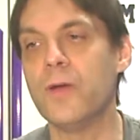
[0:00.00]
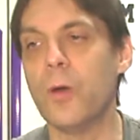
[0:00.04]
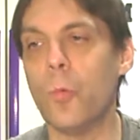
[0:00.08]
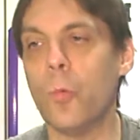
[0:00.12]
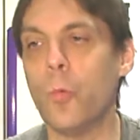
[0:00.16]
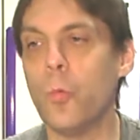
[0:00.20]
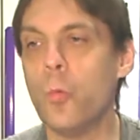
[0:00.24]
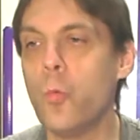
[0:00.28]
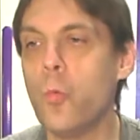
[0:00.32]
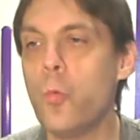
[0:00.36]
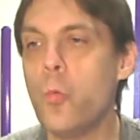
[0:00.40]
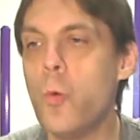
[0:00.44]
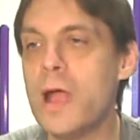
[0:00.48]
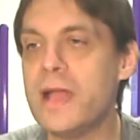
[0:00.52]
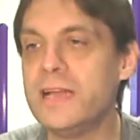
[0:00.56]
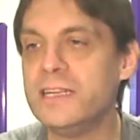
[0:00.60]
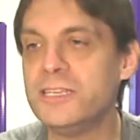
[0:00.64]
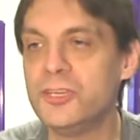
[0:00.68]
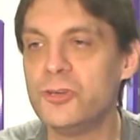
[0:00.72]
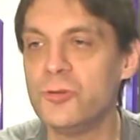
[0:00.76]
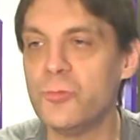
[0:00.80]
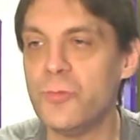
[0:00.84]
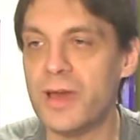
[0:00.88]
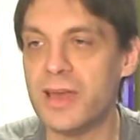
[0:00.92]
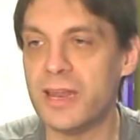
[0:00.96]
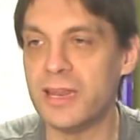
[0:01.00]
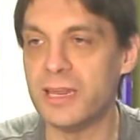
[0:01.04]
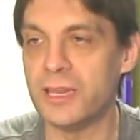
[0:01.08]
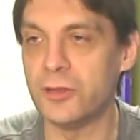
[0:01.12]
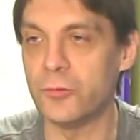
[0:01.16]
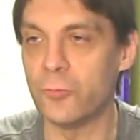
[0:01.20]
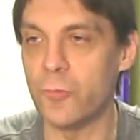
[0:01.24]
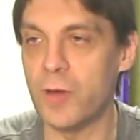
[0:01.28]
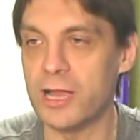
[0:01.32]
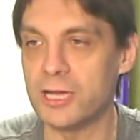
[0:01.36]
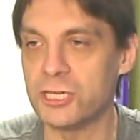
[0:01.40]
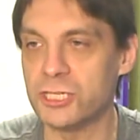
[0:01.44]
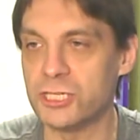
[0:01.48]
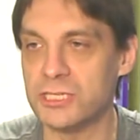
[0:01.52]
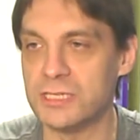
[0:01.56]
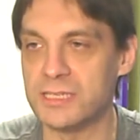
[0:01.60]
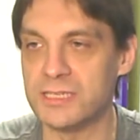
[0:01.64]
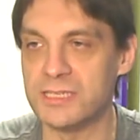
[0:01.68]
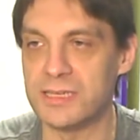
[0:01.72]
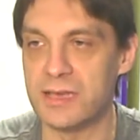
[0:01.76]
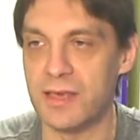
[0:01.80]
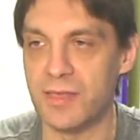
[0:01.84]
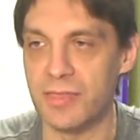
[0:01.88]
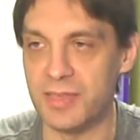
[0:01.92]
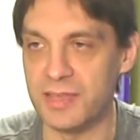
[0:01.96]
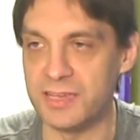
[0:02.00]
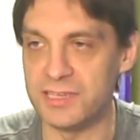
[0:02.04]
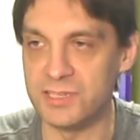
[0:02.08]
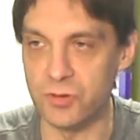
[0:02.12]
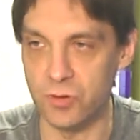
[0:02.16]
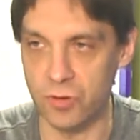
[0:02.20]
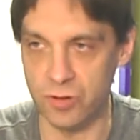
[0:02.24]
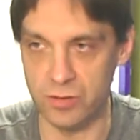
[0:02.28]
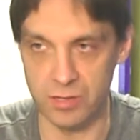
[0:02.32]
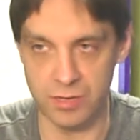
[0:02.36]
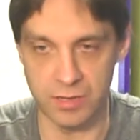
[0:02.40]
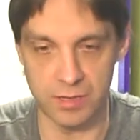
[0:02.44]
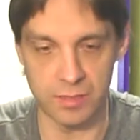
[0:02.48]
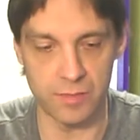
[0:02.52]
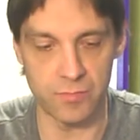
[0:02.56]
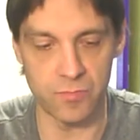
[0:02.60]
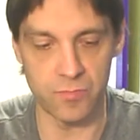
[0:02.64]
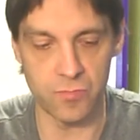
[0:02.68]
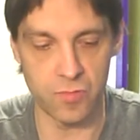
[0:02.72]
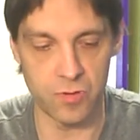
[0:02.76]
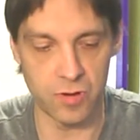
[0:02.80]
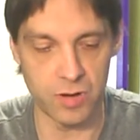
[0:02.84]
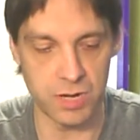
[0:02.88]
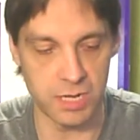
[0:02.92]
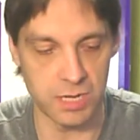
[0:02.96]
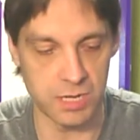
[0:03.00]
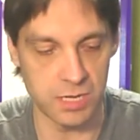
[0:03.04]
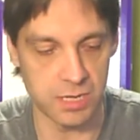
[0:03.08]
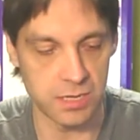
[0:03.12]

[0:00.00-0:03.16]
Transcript: way too many directions this early in the morning.